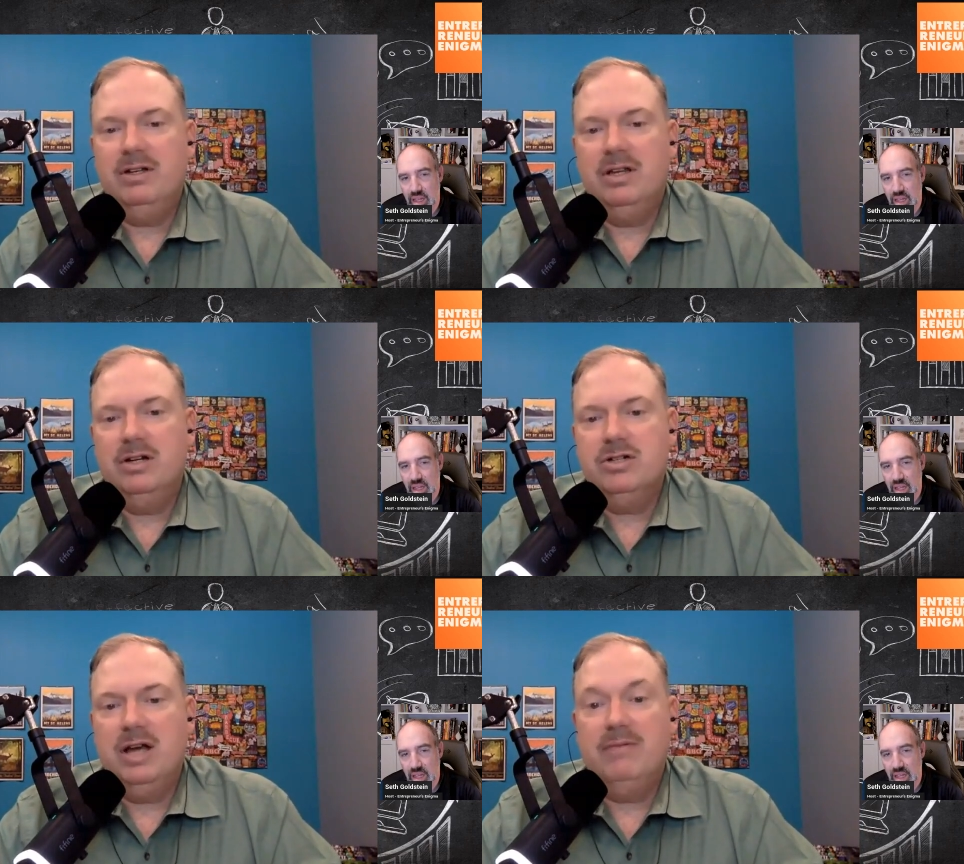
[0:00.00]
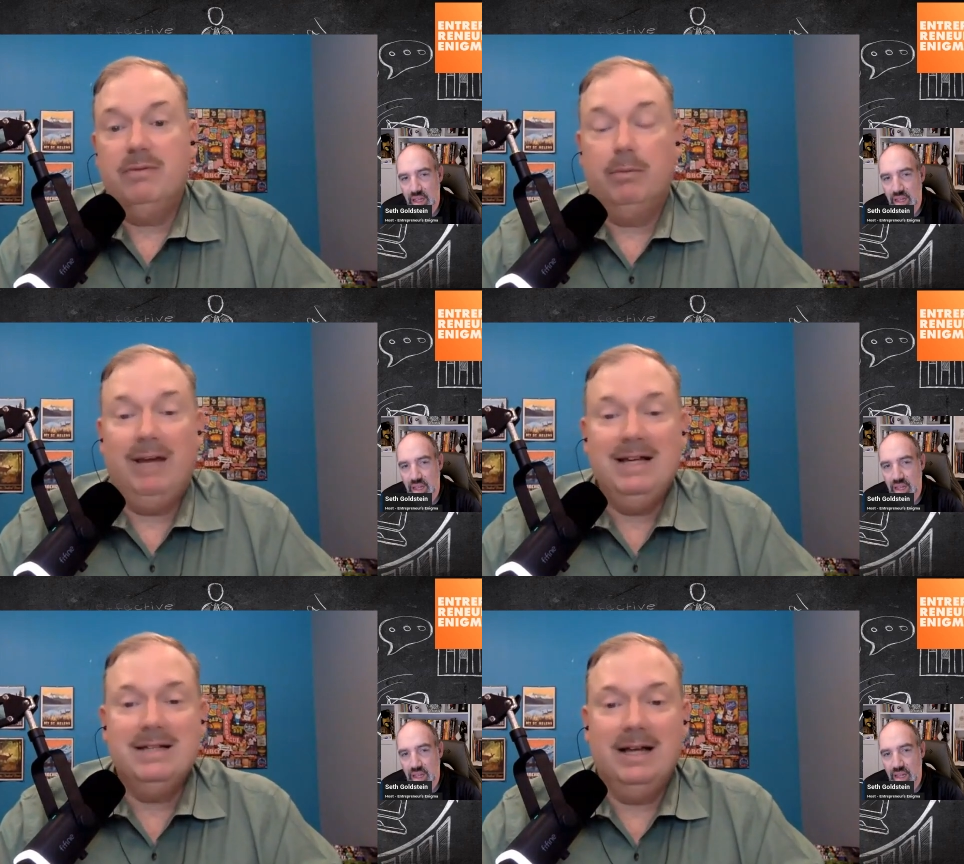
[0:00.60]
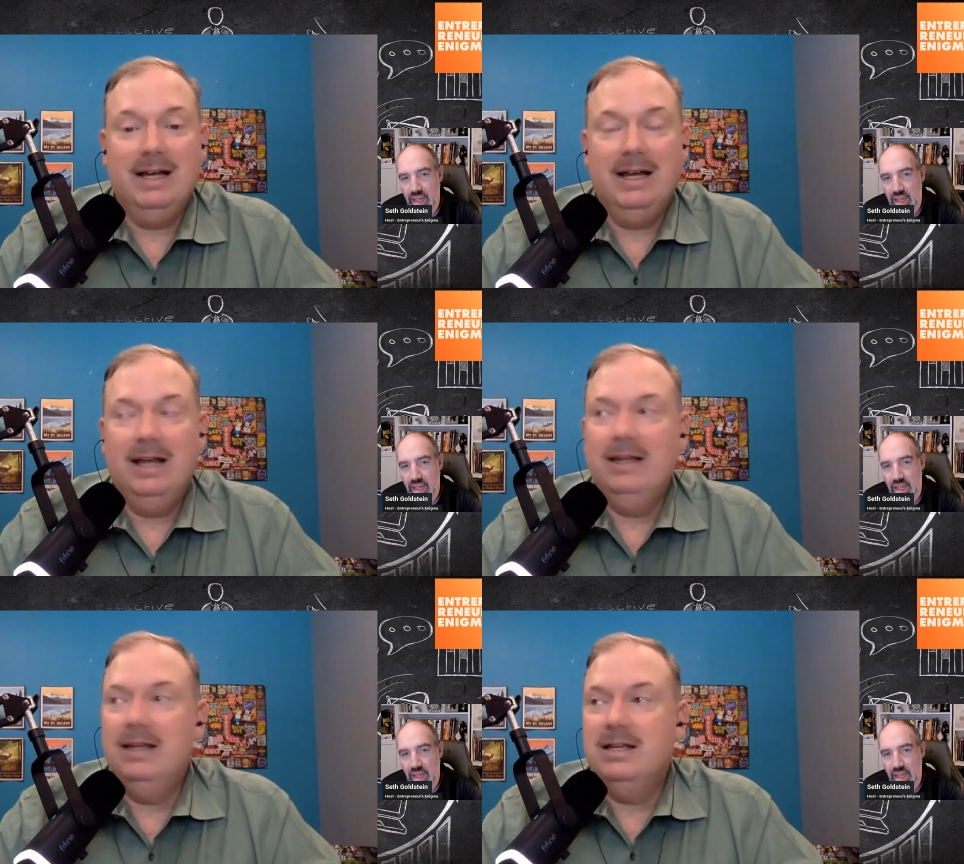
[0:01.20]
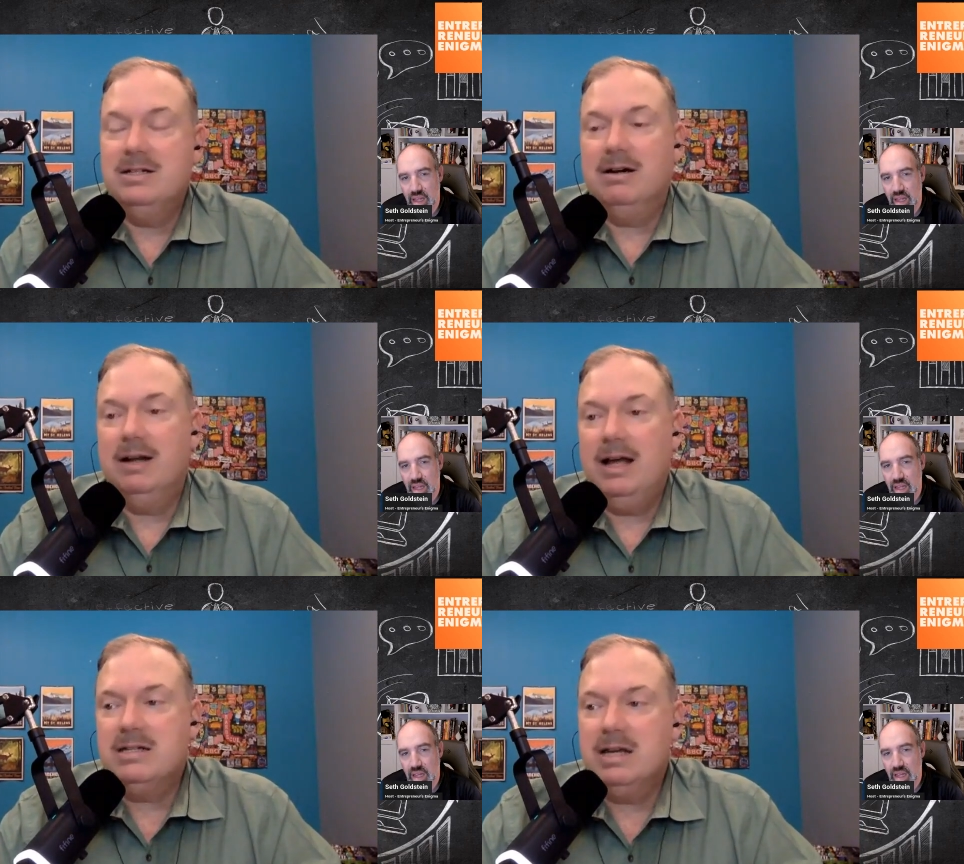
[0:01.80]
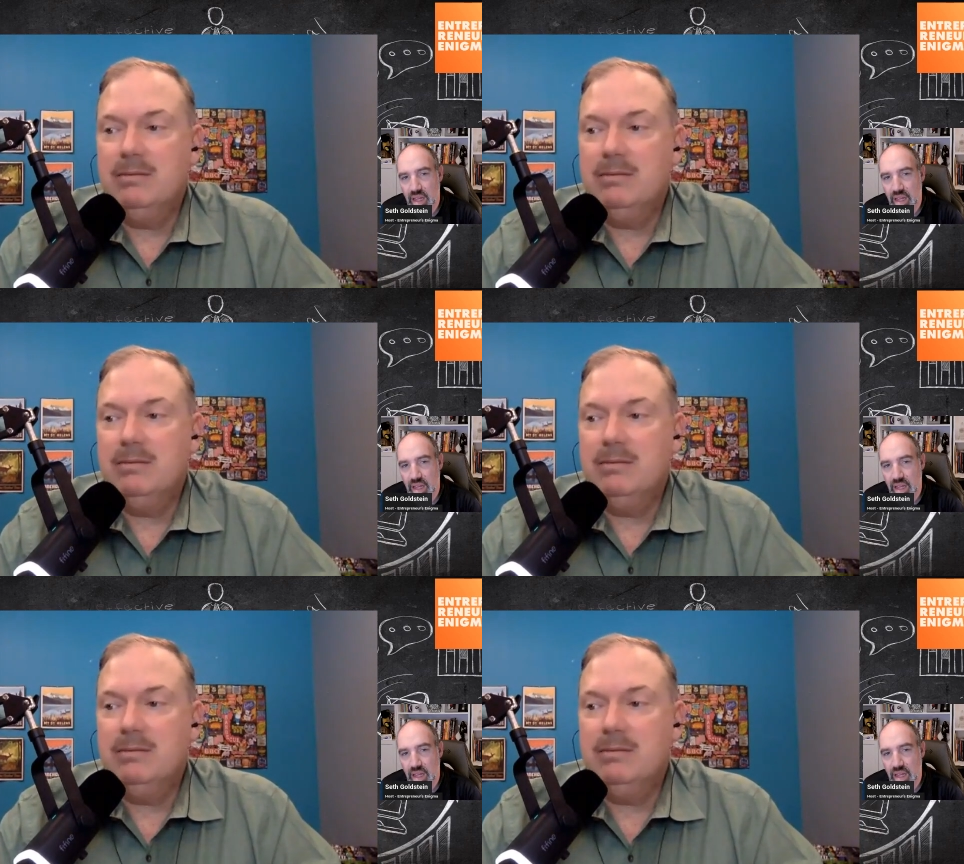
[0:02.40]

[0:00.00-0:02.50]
Speaker 1: to their site from my site. And then they started asking